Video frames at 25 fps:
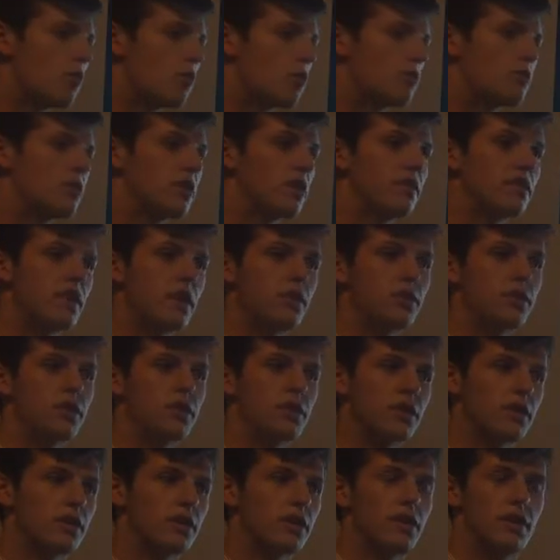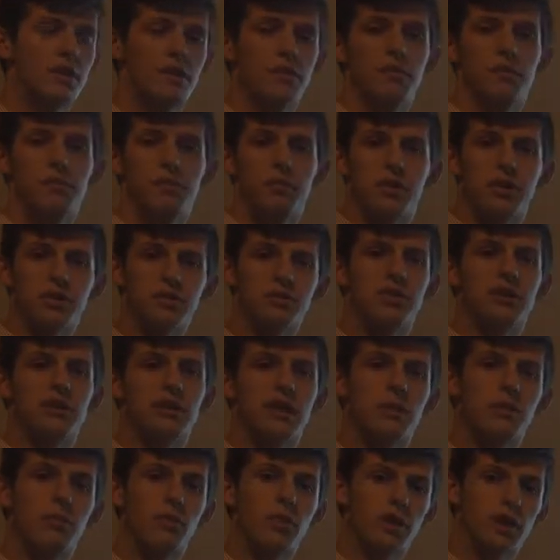We believe that we could
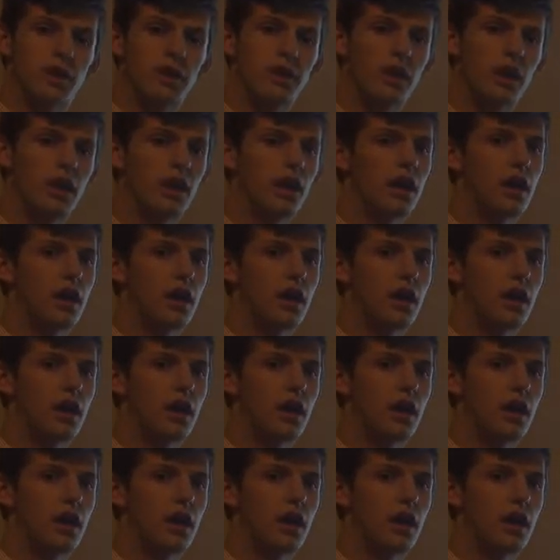penetrate that market